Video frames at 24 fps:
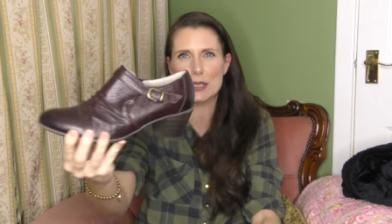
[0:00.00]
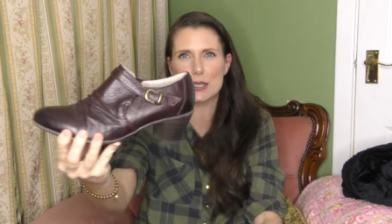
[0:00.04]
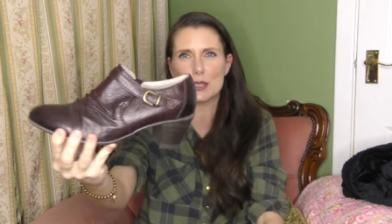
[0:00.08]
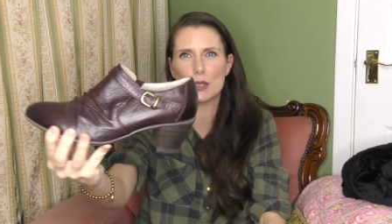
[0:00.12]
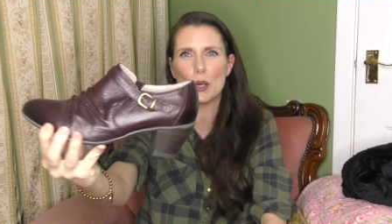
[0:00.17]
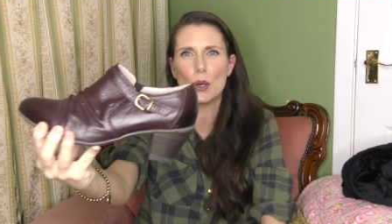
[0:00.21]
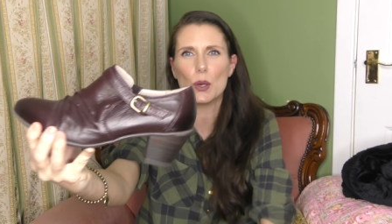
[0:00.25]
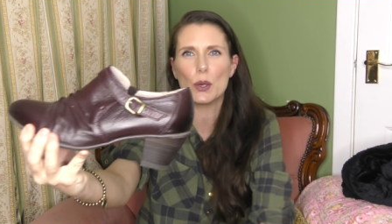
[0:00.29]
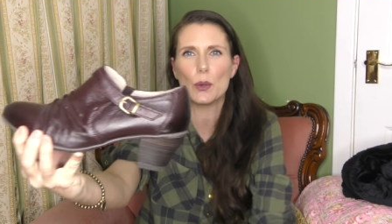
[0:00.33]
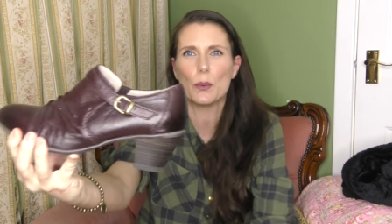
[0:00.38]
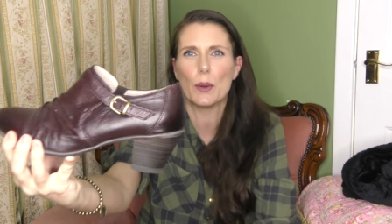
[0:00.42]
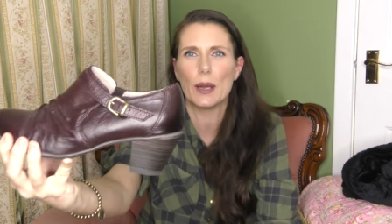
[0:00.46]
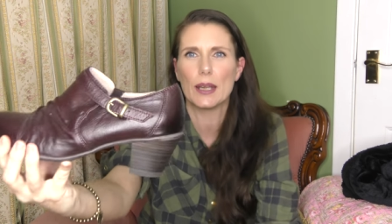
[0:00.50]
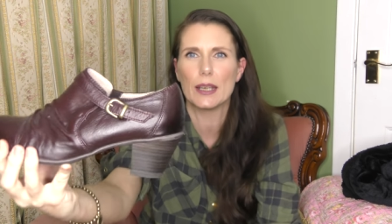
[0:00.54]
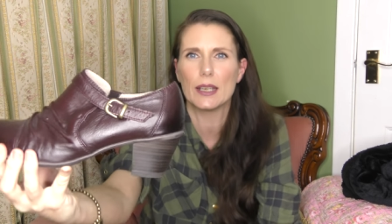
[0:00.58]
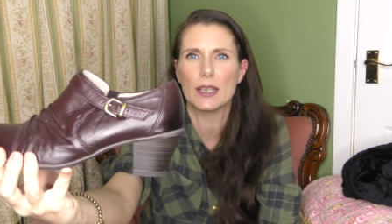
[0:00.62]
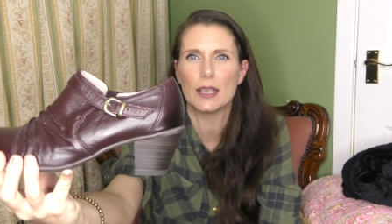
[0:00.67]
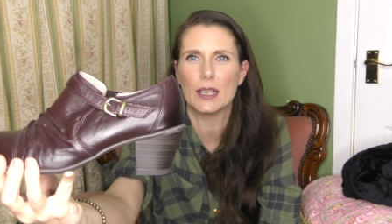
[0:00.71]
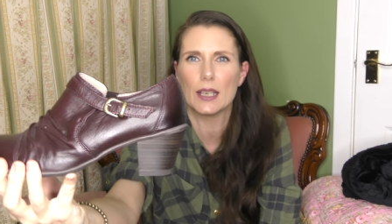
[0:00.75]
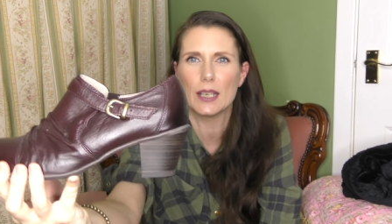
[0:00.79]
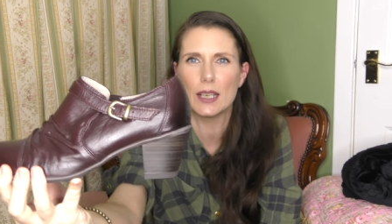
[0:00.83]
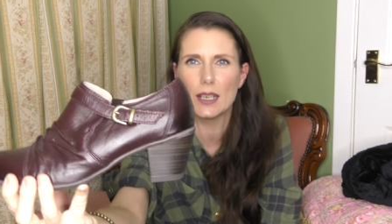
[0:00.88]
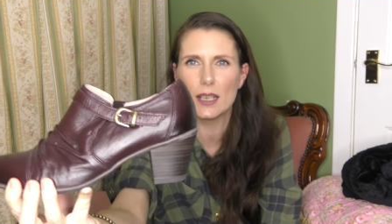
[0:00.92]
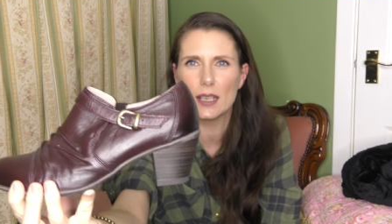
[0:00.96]
It's not quite
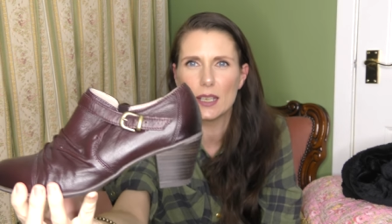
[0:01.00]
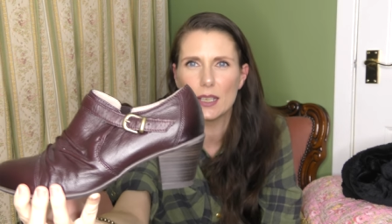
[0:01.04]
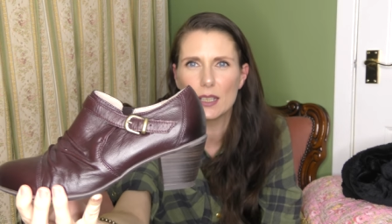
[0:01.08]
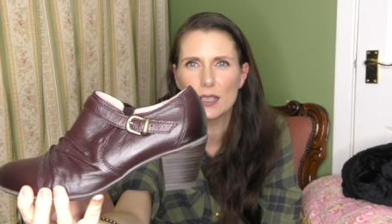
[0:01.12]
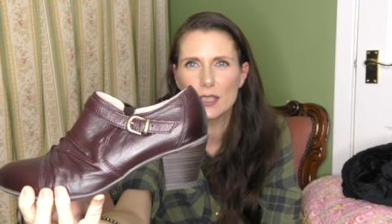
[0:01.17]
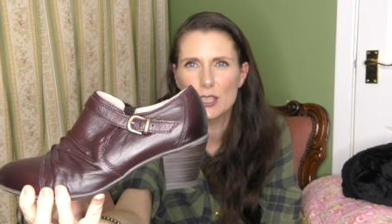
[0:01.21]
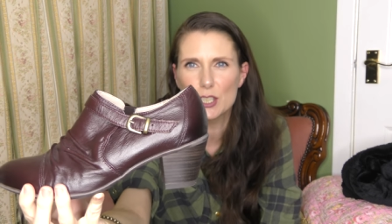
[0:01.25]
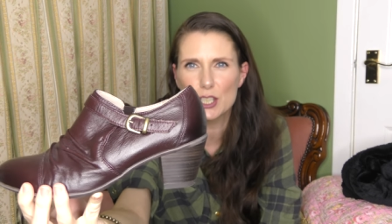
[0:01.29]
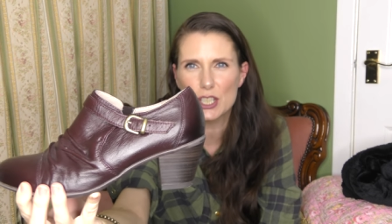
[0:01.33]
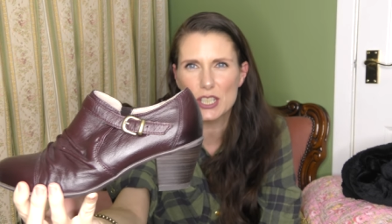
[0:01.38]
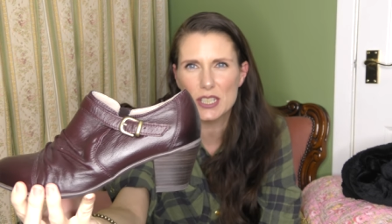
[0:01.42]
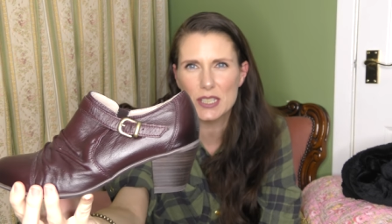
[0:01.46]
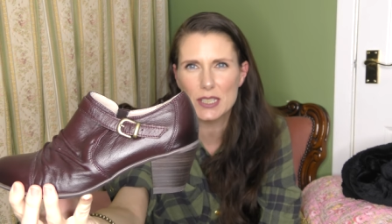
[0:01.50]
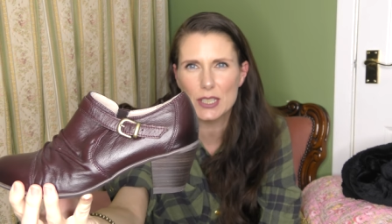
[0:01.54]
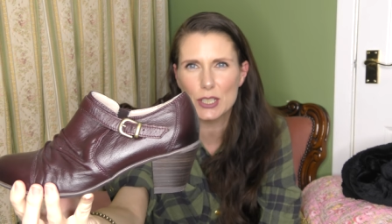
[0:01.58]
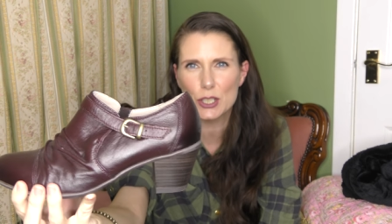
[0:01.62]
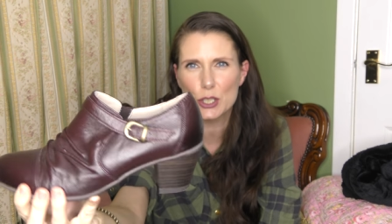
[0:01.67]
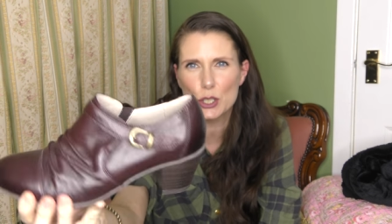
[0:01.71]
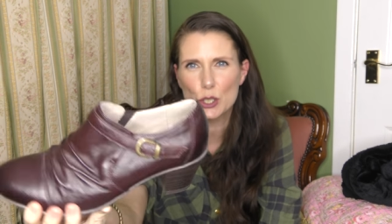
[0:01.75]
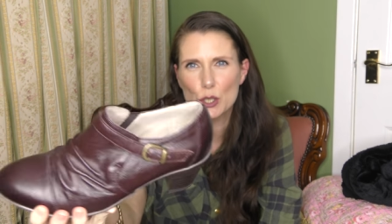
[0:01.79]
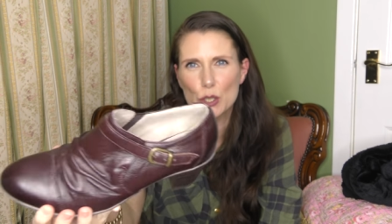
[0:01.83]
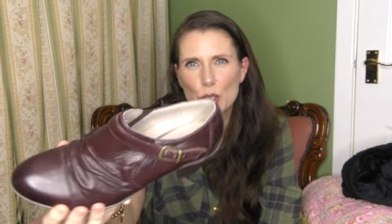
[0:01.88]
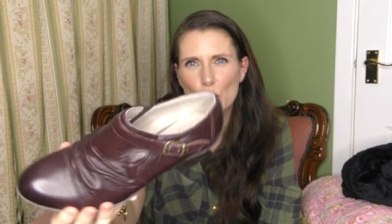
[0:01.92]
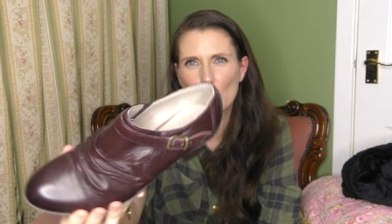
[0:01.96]
just a
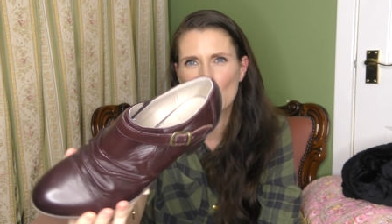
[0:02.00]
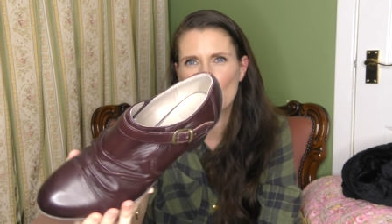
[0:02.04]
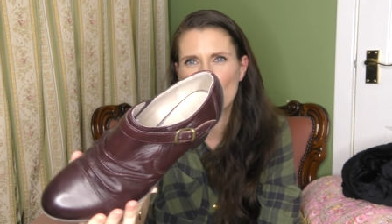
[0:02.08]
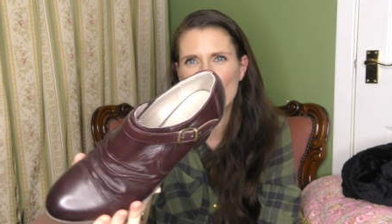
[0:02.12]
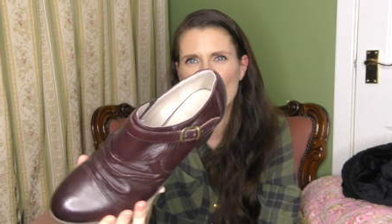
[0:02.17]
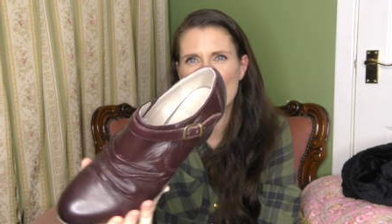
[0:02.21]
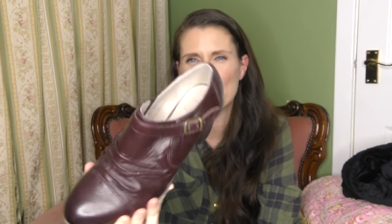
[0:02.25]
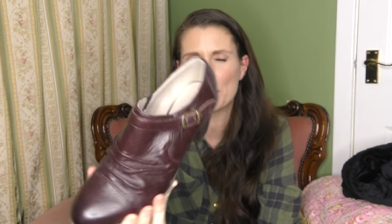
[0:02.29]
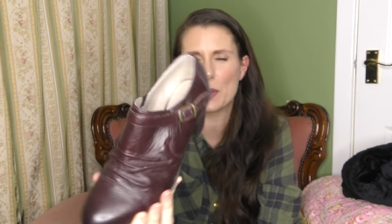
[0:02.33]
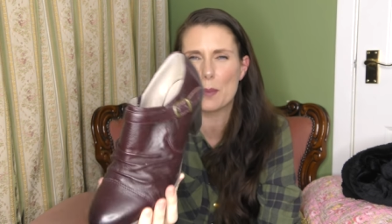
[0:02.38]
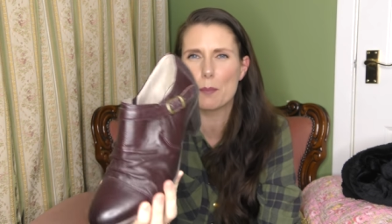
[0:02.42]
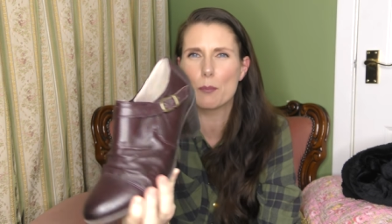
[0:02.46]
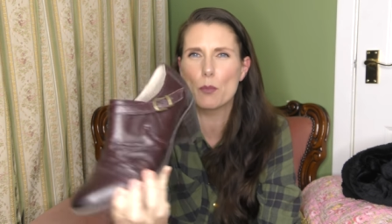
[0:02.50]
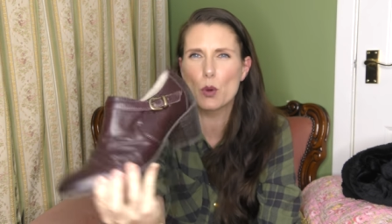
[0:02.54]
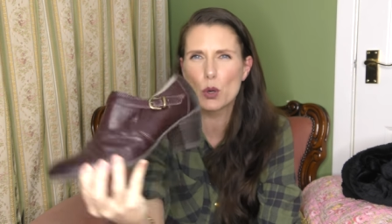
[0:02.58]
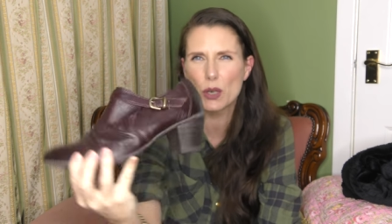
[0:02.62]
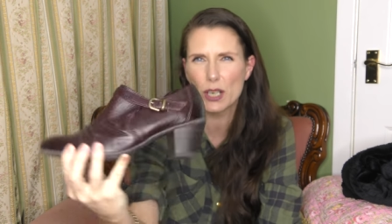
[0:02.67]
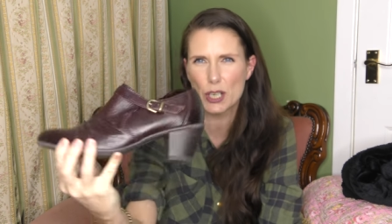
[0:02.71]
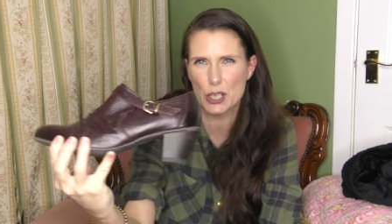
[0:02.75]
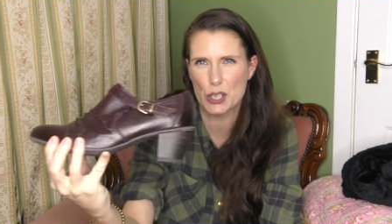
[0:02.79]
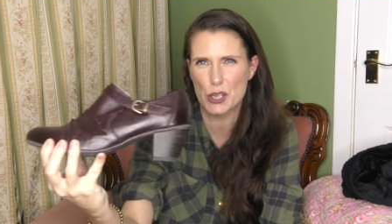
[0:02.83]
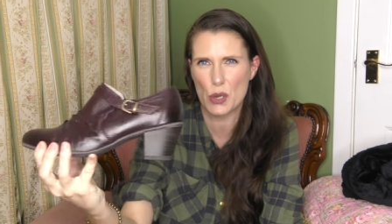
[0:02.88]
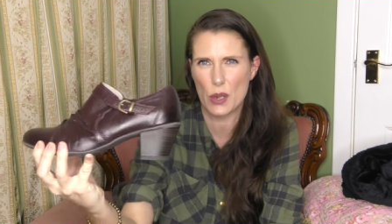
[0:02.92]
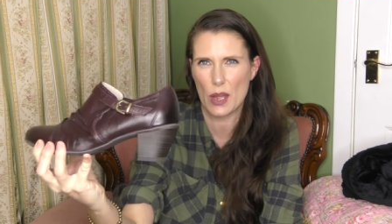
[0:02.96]
shoe, not quite a boot. More
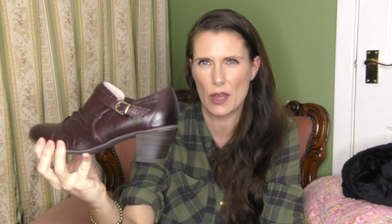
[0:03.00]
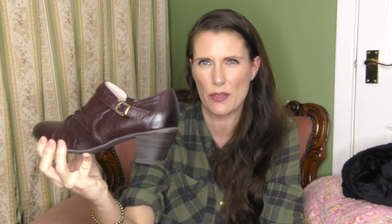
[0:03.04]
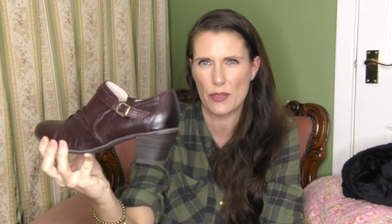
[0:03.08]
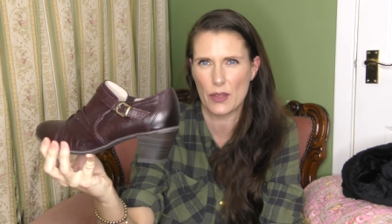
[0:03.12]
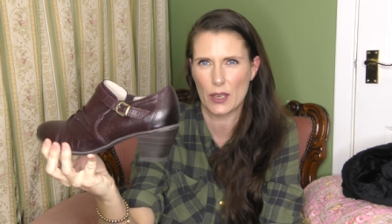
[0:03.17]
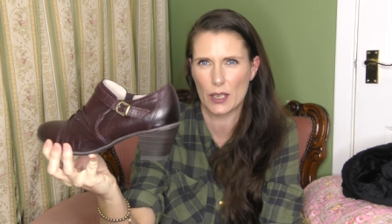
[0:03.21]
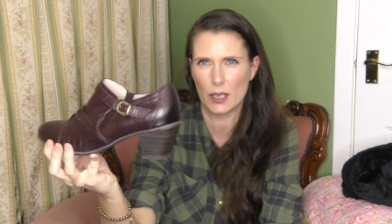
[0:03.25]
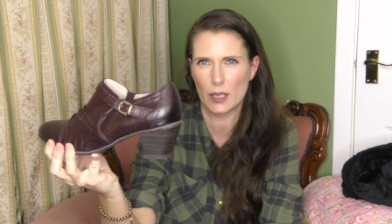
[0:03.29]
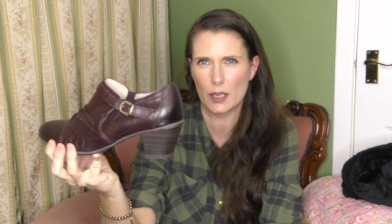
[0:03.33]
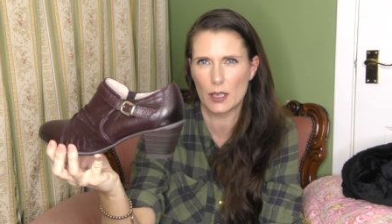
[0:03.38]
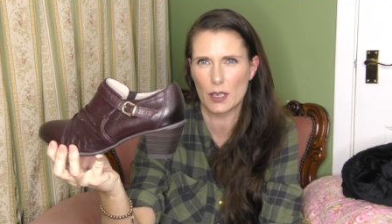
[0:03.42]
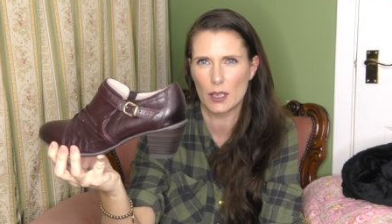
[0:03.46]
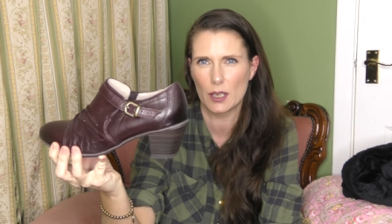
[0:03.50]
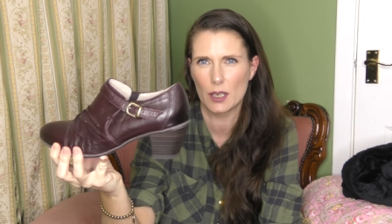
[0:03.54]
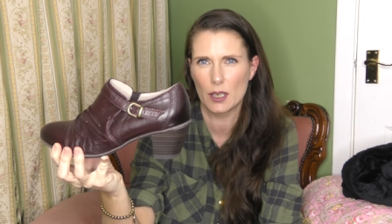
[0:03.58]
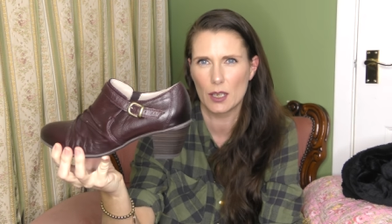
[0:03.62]
a shoe, I think.